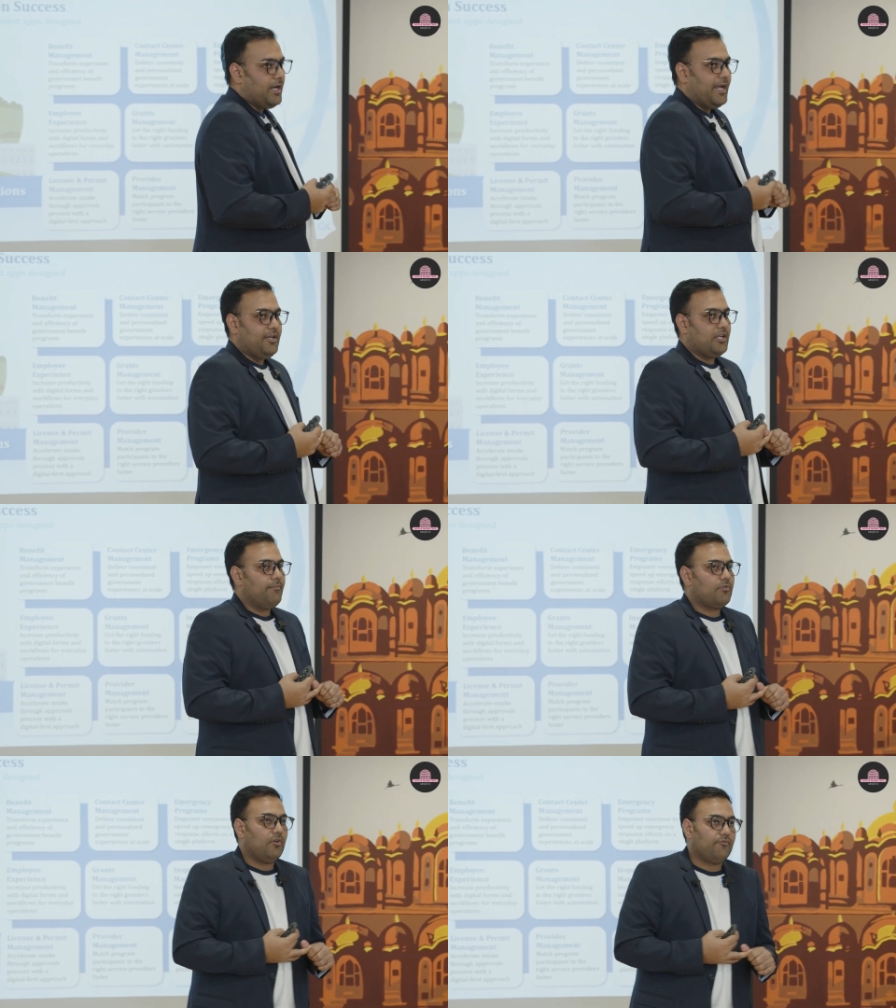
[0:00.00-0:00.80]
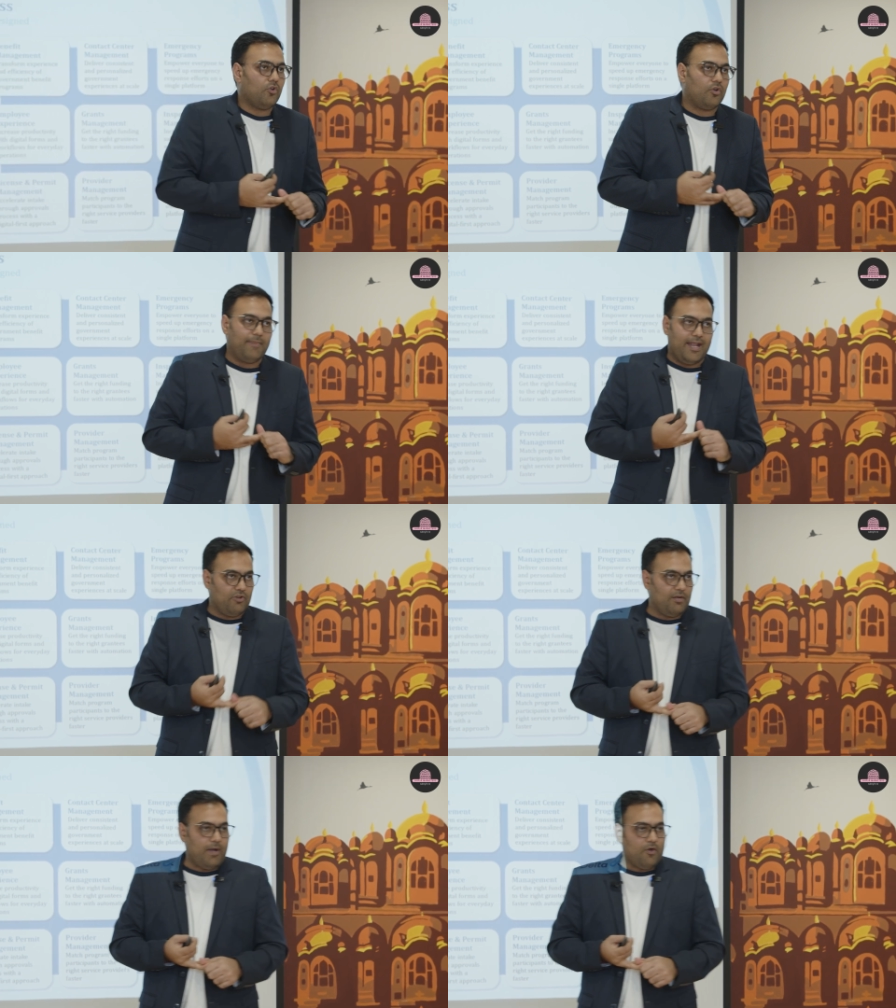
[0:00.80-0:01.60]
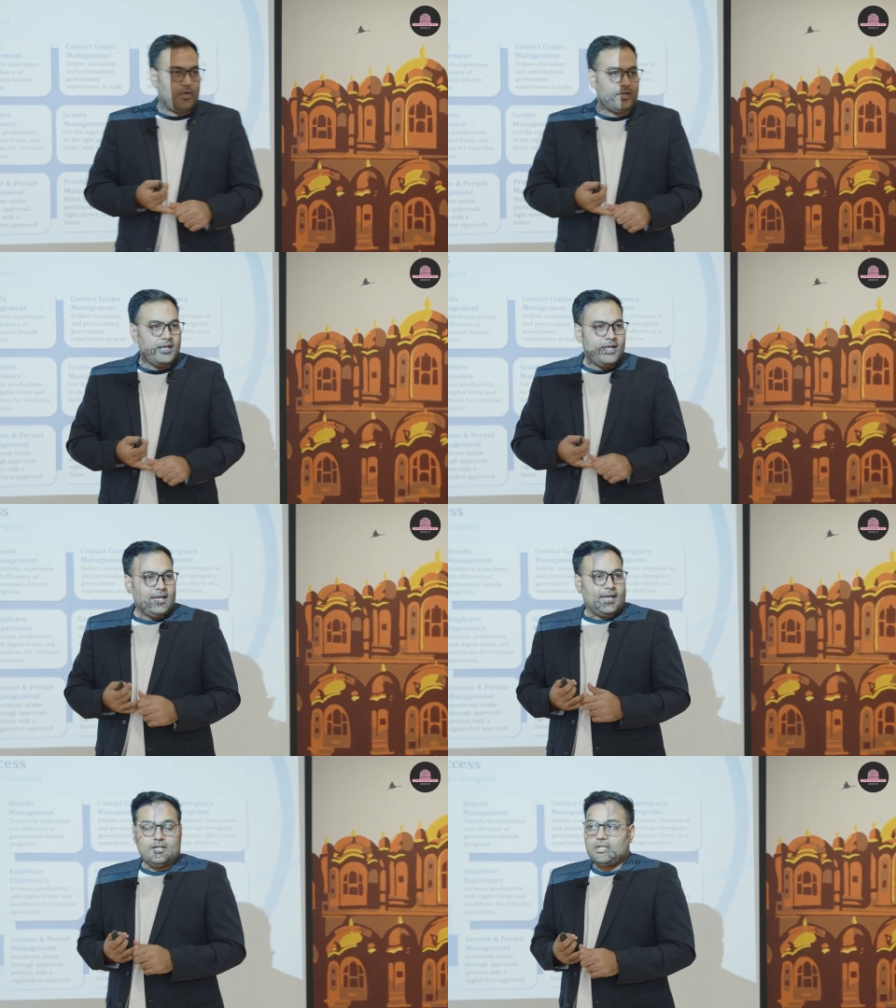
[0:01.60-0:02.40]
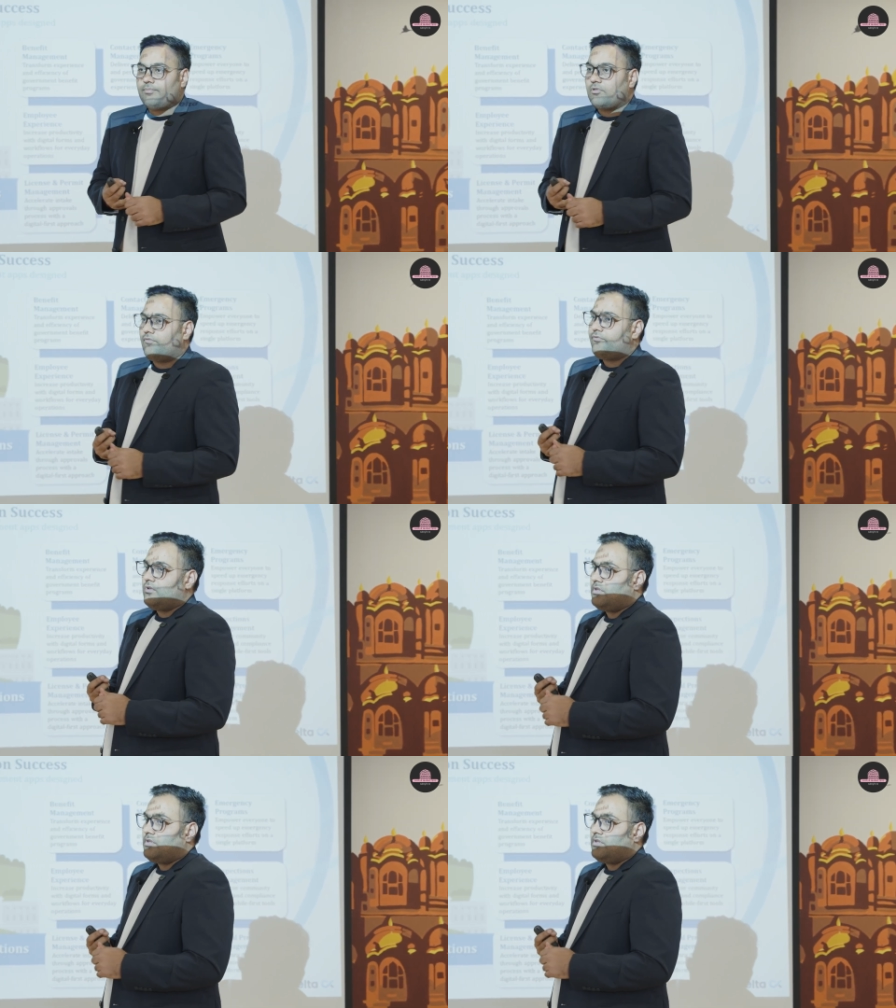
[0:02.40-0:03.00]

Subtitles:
in terms of your manual power, in terms of